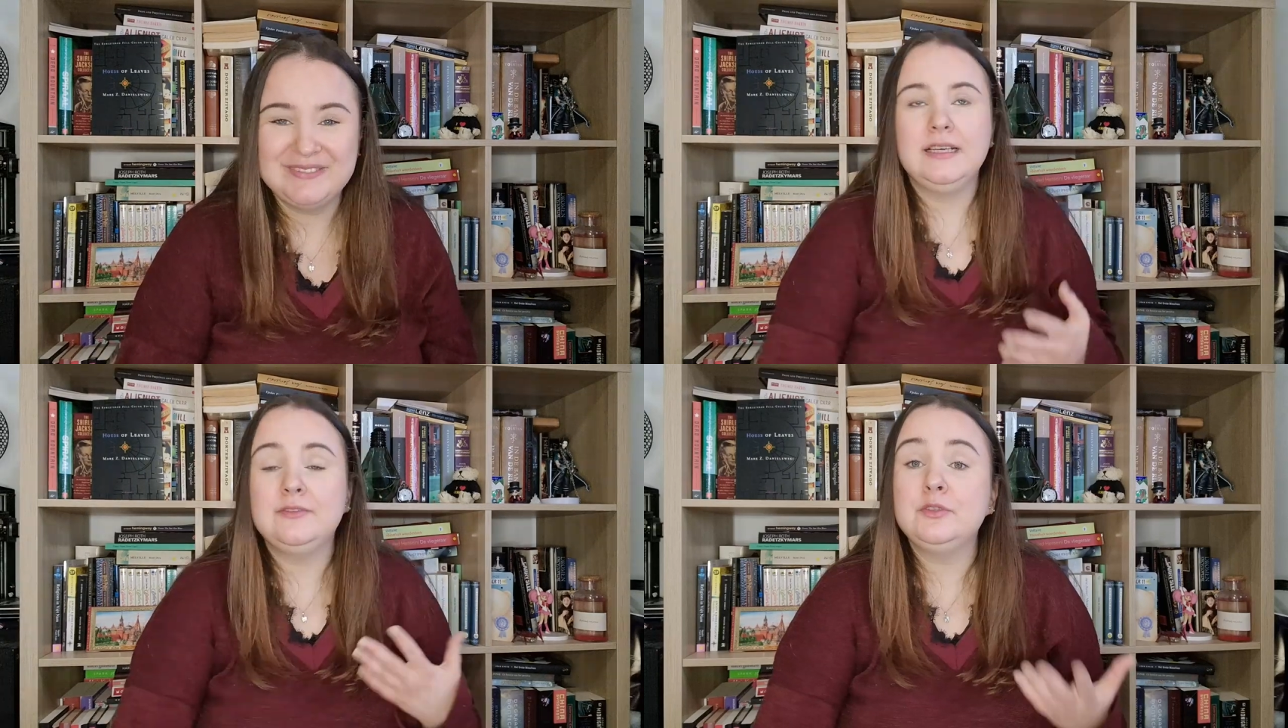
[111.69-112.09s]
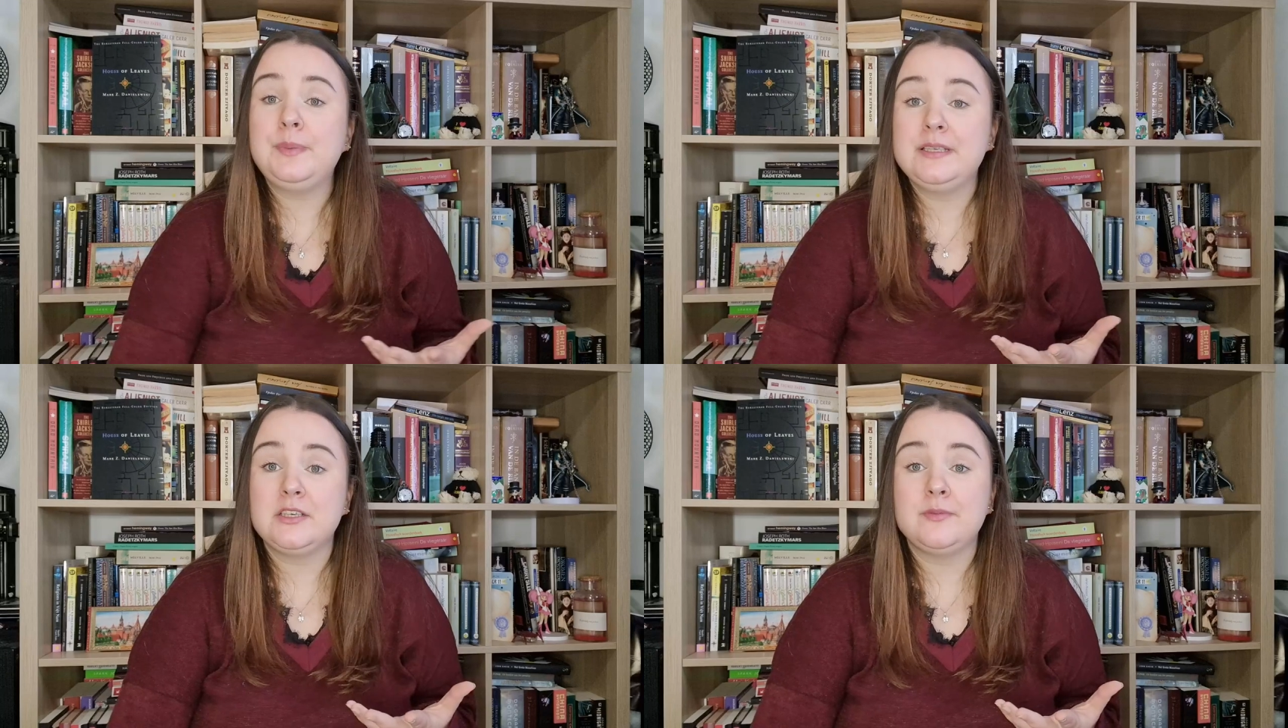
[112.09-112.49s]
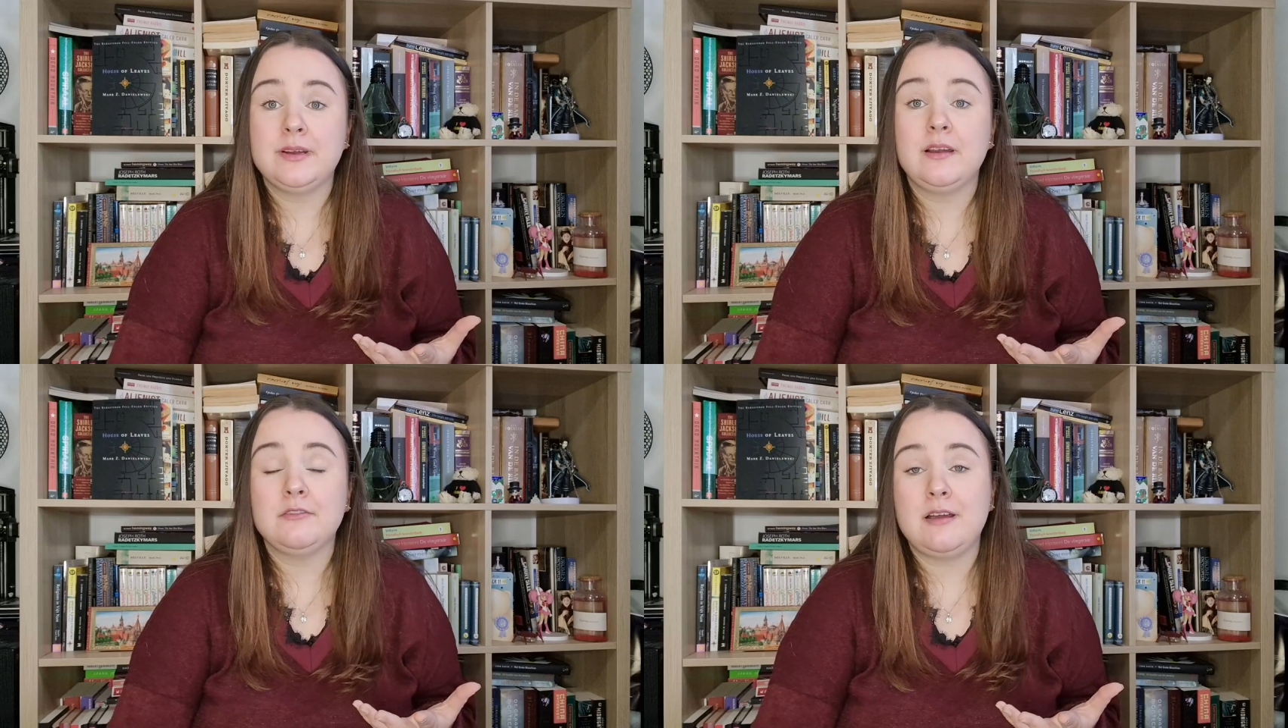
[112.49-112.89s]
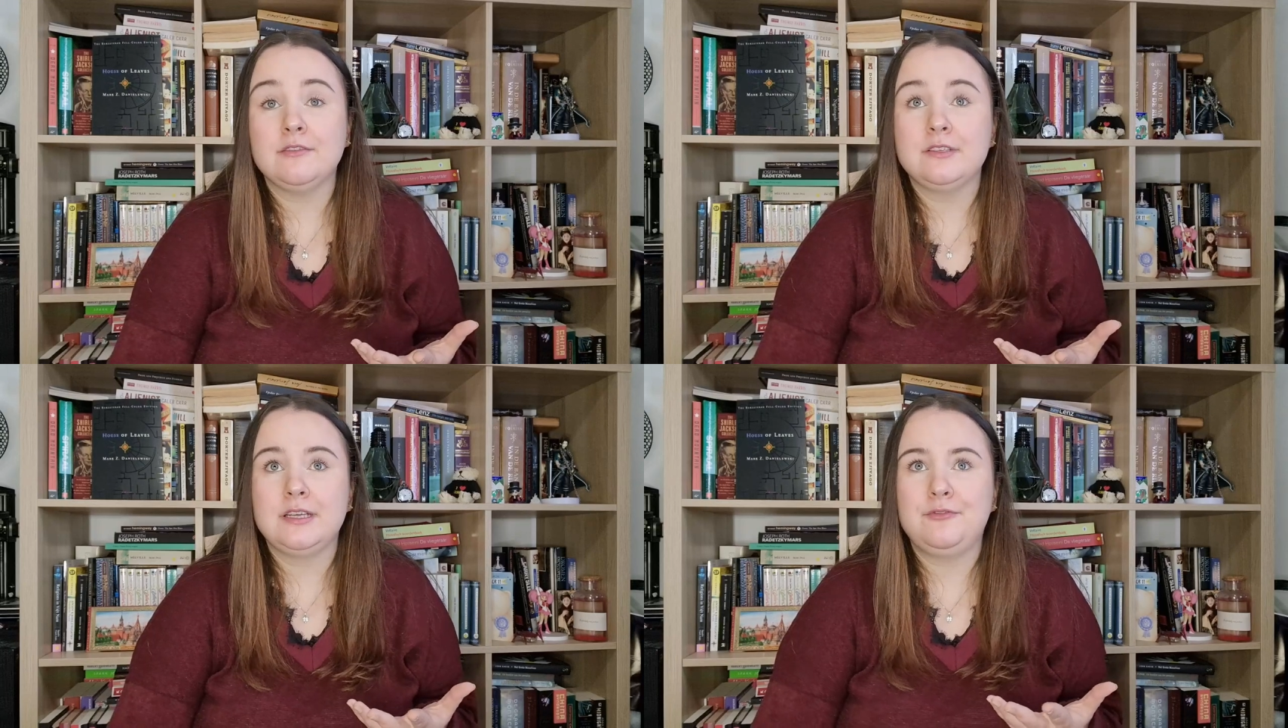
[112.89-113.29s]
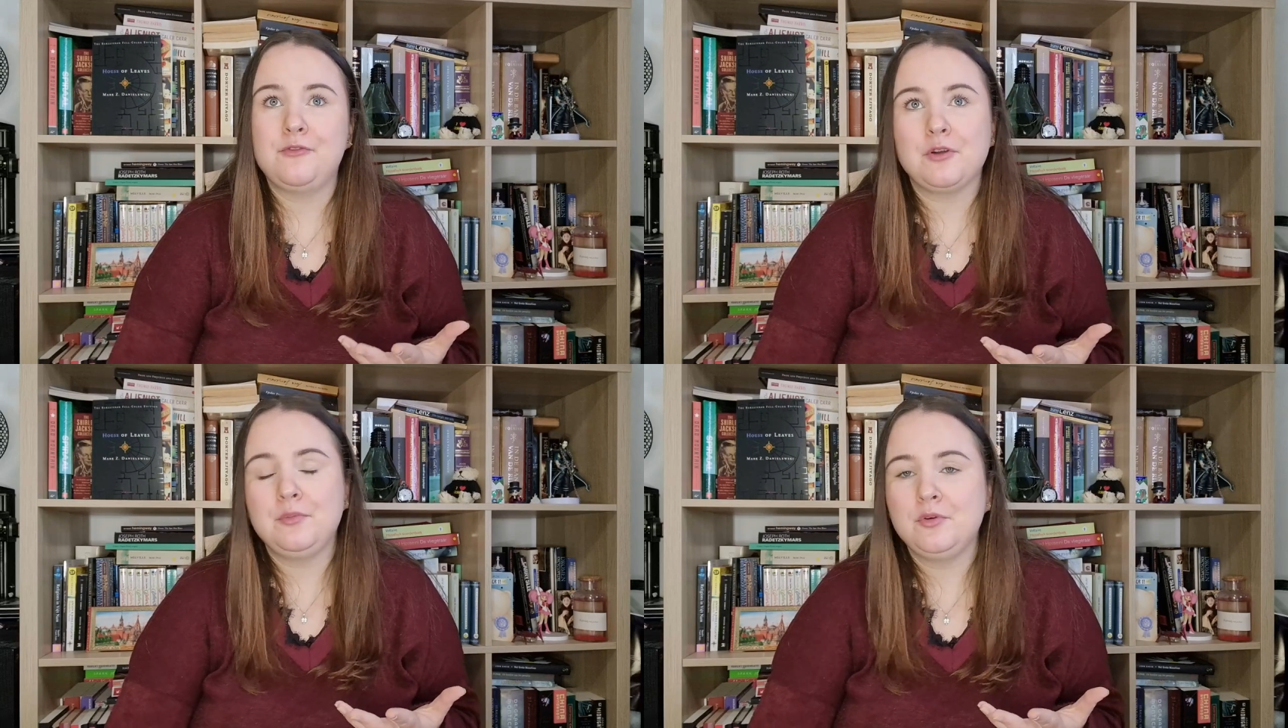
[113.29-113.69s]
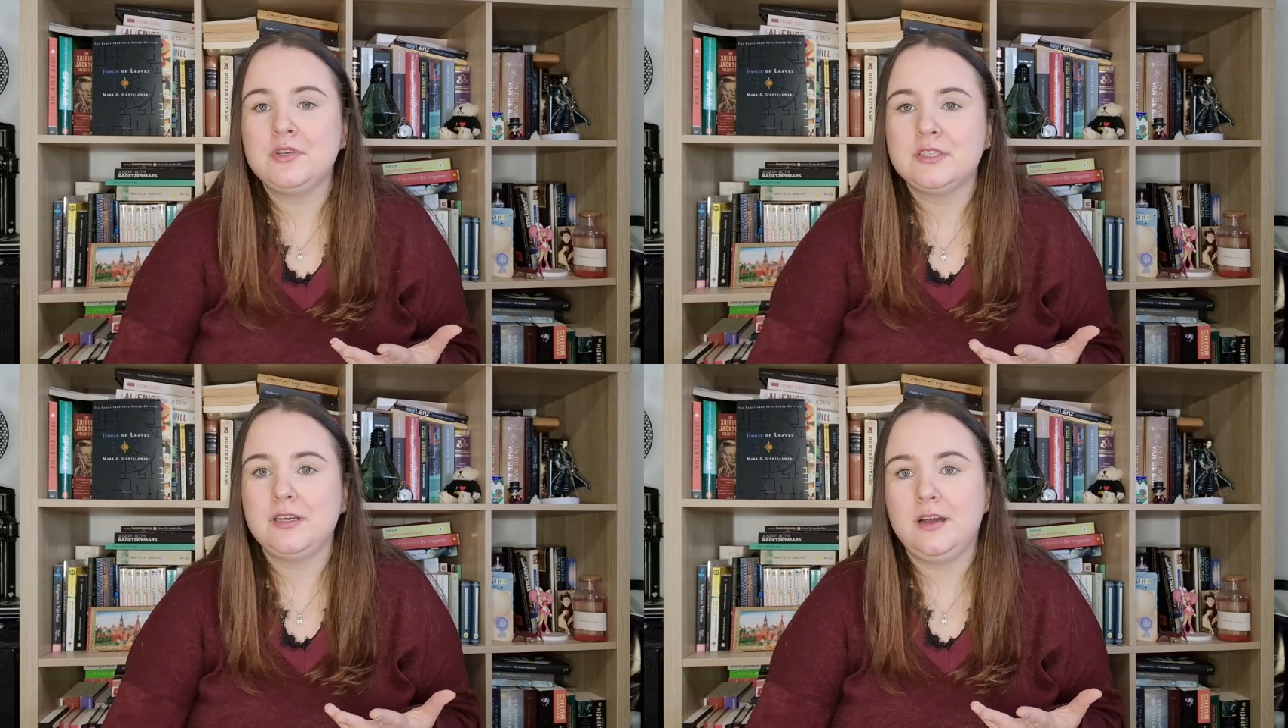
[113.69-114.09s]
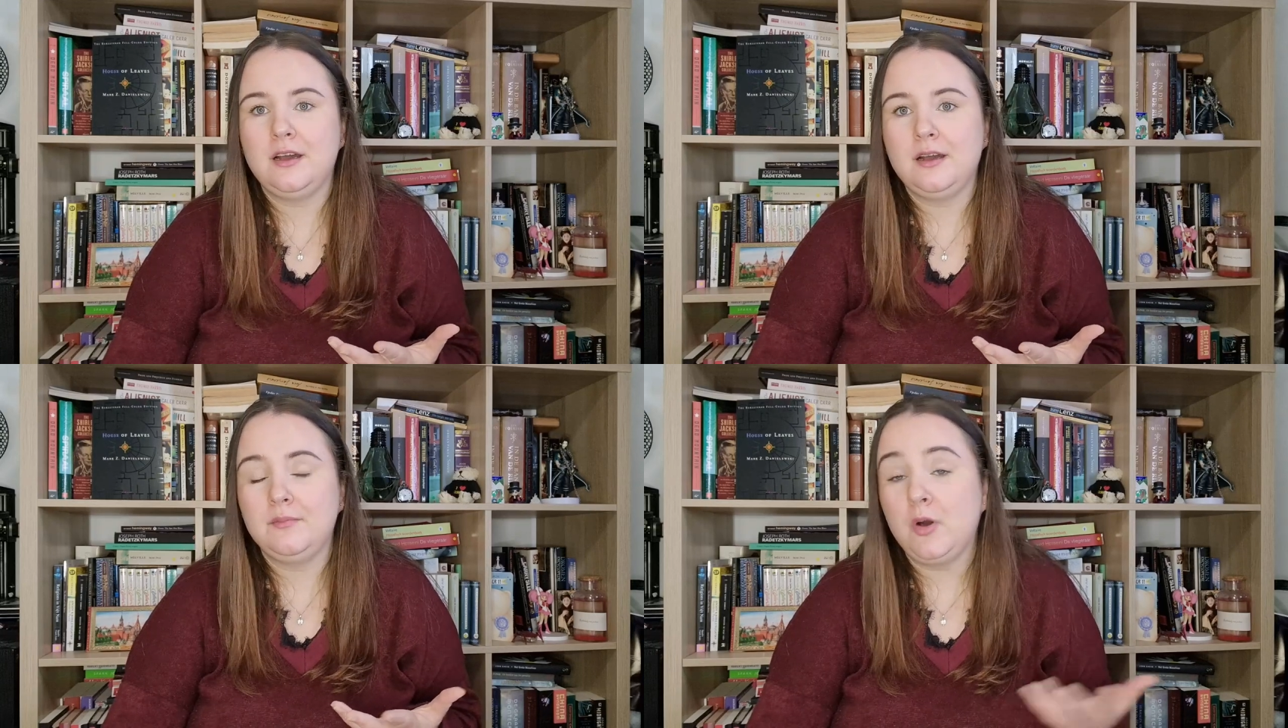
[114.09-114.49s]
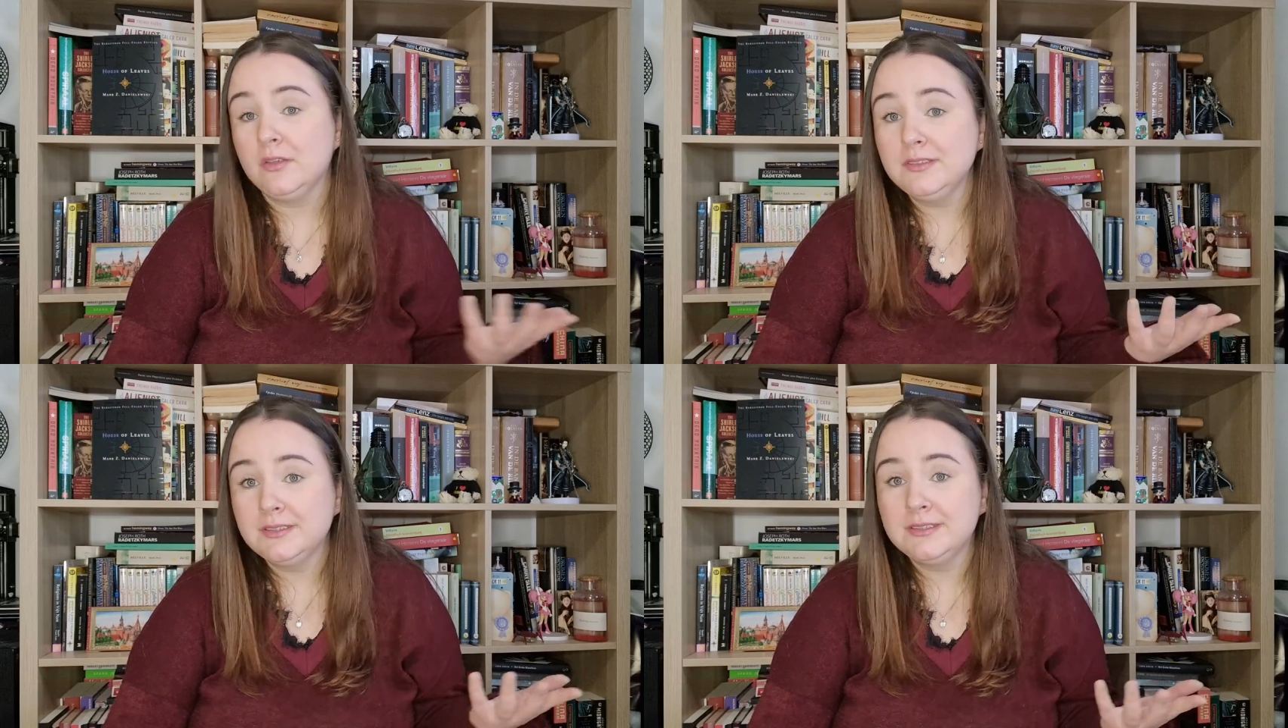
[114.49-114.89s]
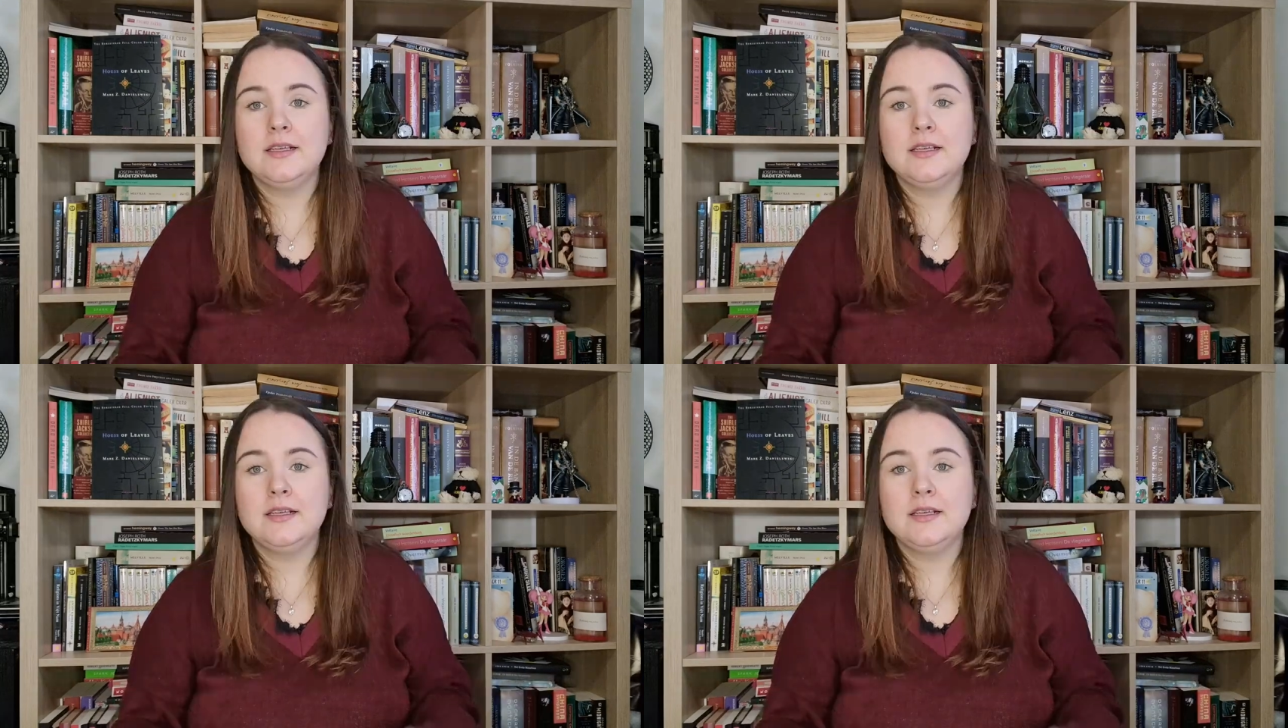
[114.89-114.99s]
It would be somewhere around 4 books a month.